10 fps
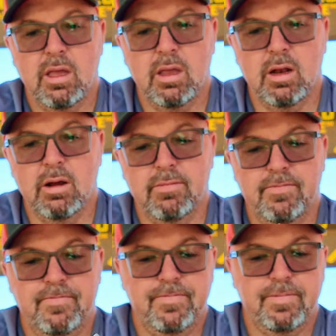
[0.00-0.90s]

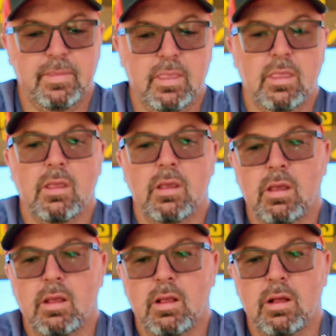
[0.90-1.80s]

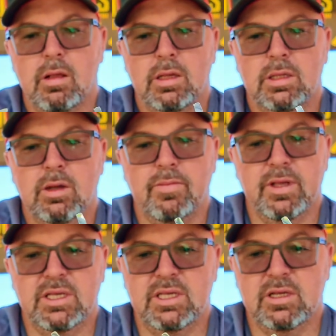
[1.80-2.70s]
Let's
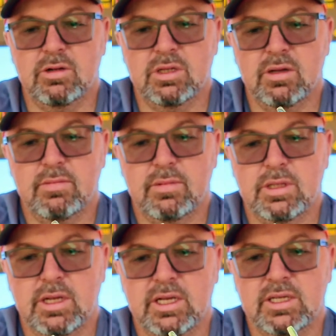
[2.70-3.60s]
open these scissors up
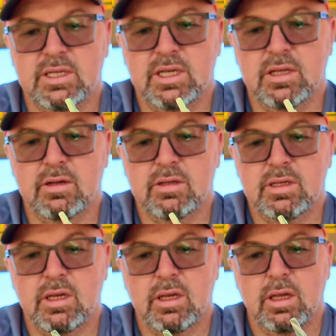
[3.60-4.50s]
so you guys can see those.